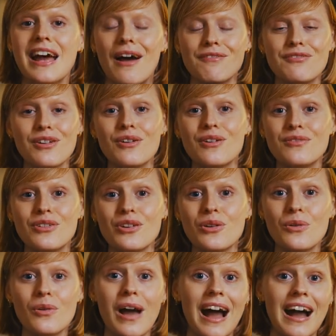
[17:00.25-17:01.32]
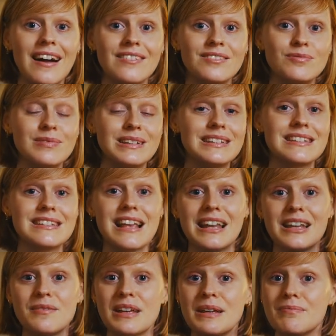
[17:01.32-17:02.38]
A few of you have been
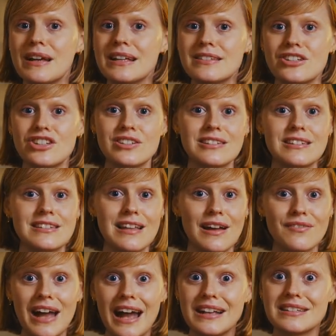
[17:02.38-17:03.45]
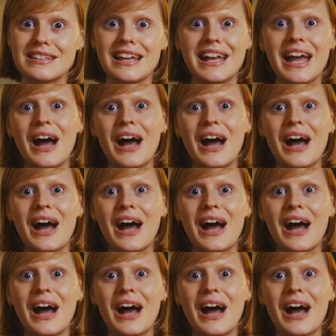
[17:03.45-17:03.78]
sending me messages and stuff asking